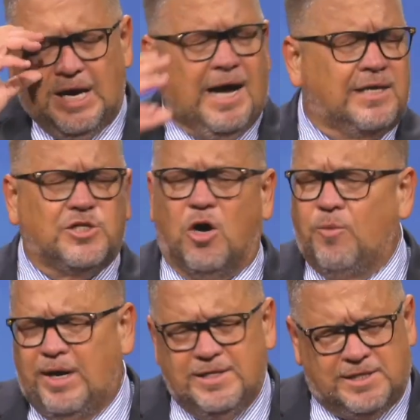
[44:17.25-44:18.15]
God has
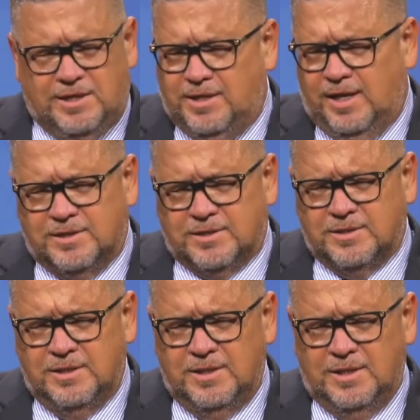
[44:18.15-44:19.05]
already said yes.
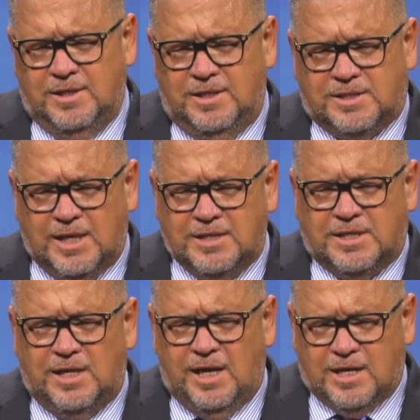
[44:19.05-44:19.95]
He's saying
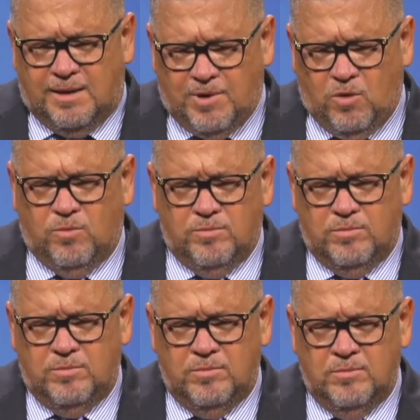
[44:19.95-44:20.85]
today, come home.
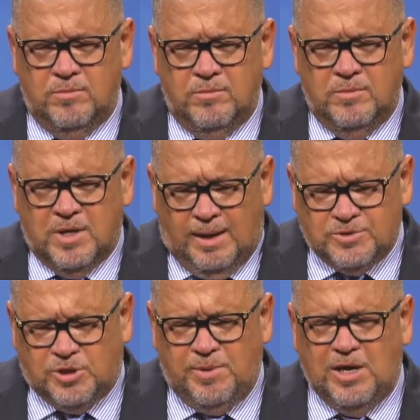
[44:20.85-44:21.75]

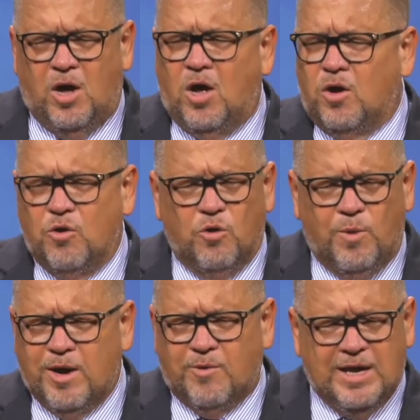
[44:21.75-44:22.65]
Come to me, all who are
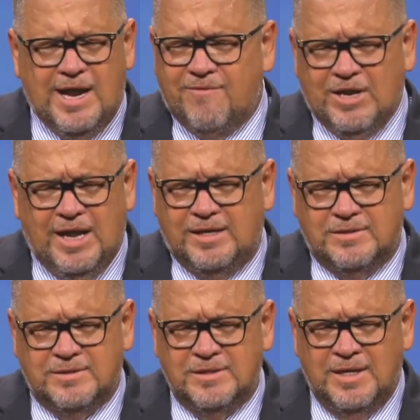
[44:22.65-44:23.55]
weary and heavy
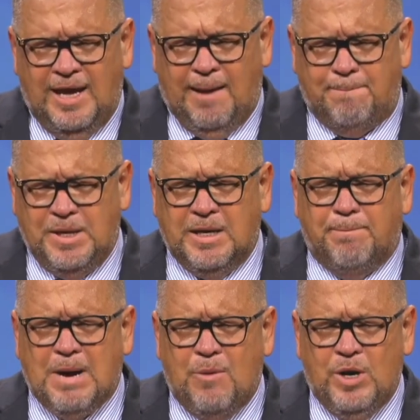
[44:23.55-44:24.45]
laden, and beat
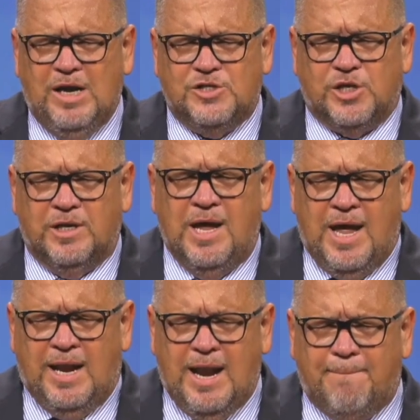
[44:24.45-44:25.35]
up by religion,
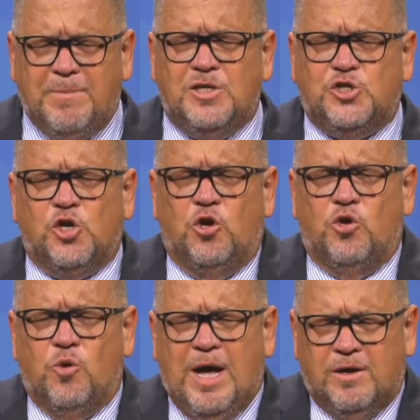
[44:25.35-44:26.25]
and let me show
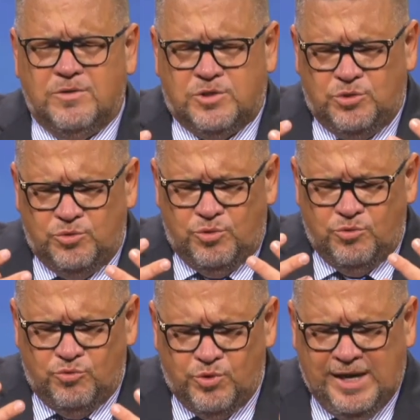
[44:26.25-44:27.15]
you how to
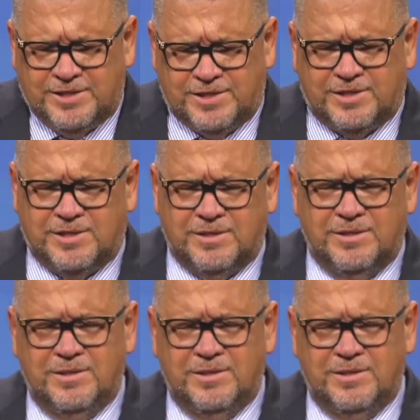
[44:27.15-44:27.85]
rest.